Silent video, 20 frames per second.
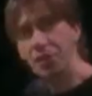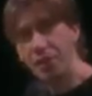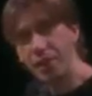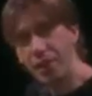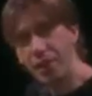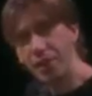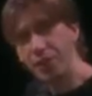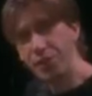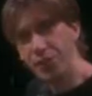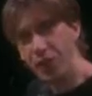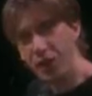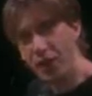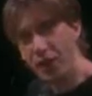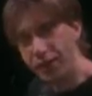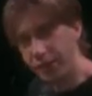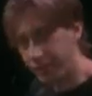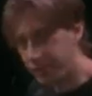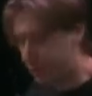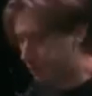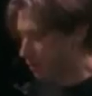off
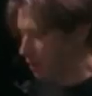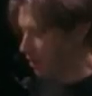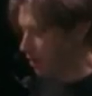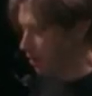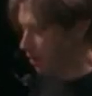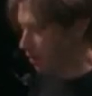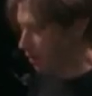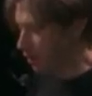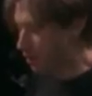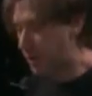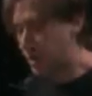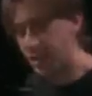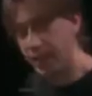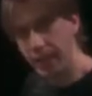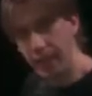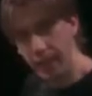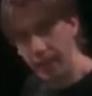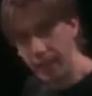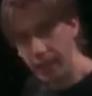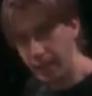is going to be the key.
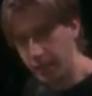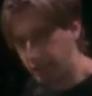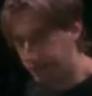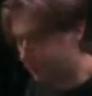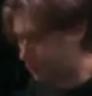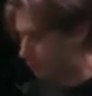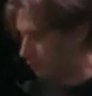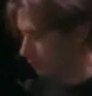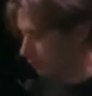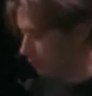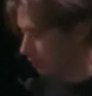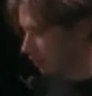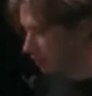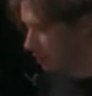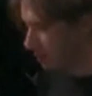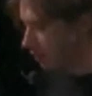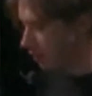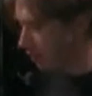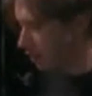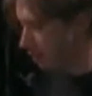Let's see
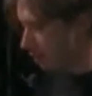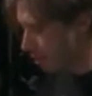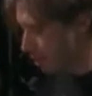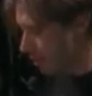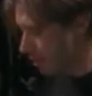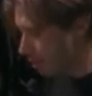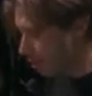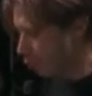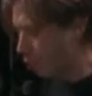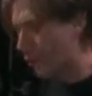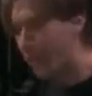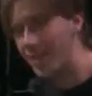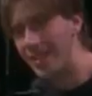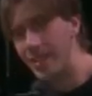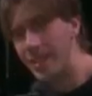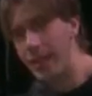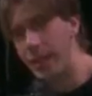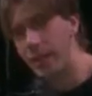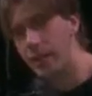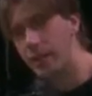what it sounds
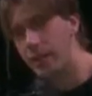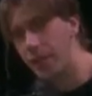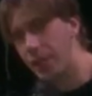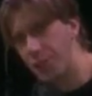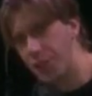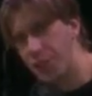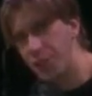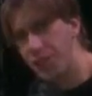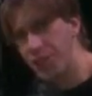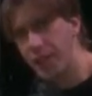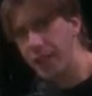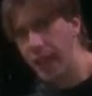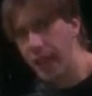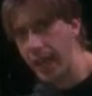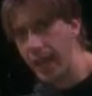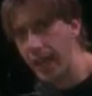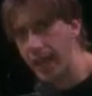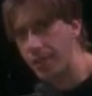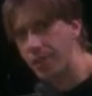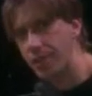like, just the hands.
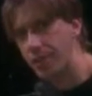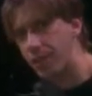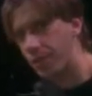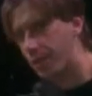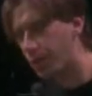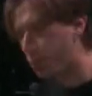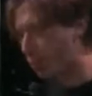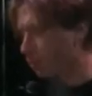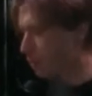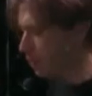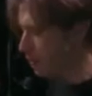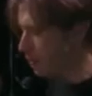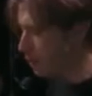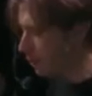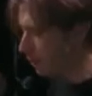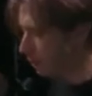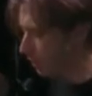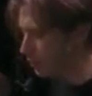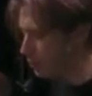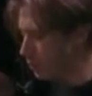1,
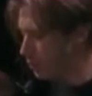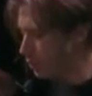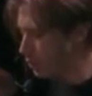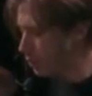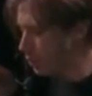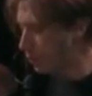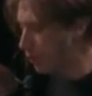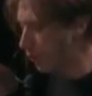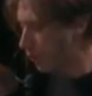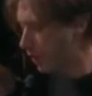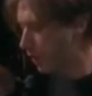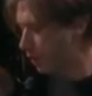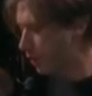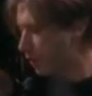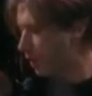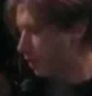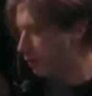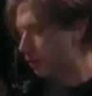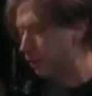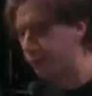2, 3,
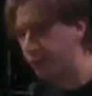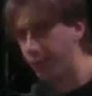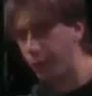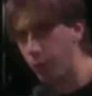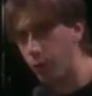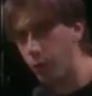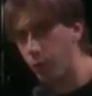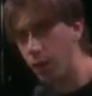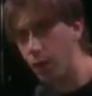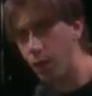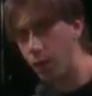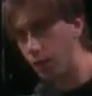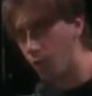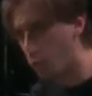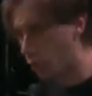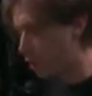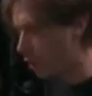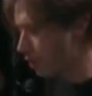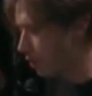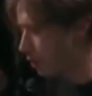4. 1,
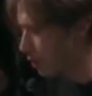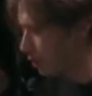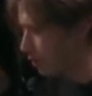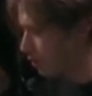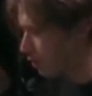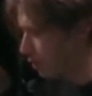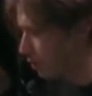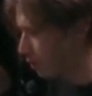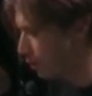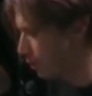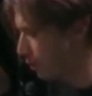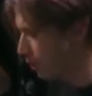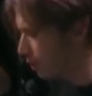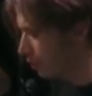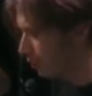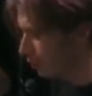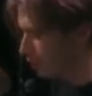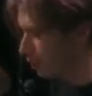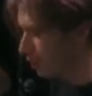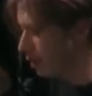2, 3,
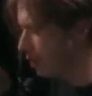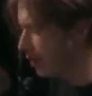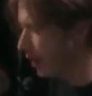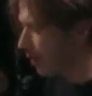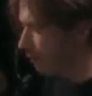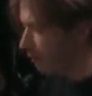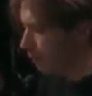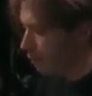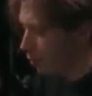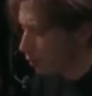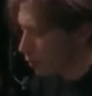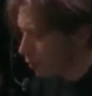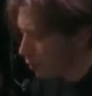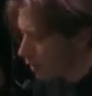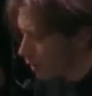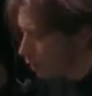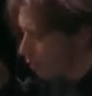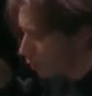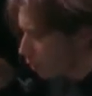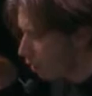and 4, and
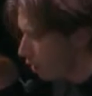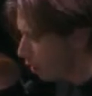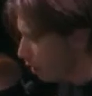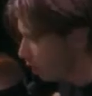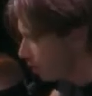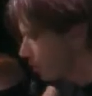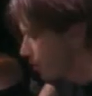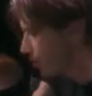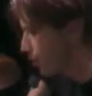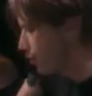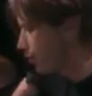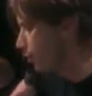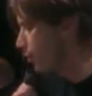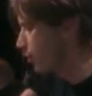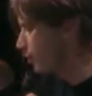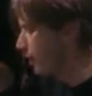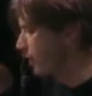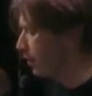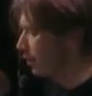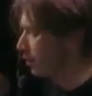1, 2,
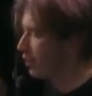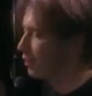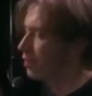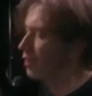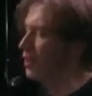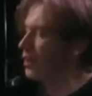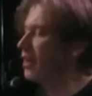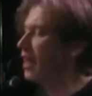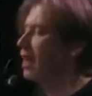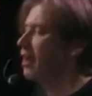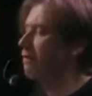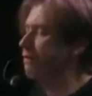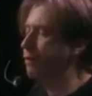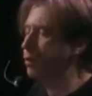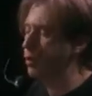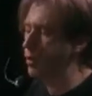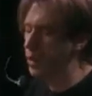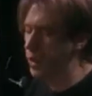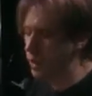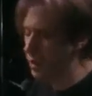3, and 4, and
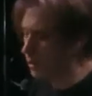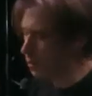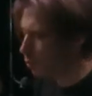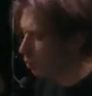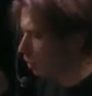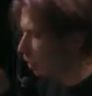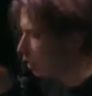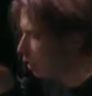1.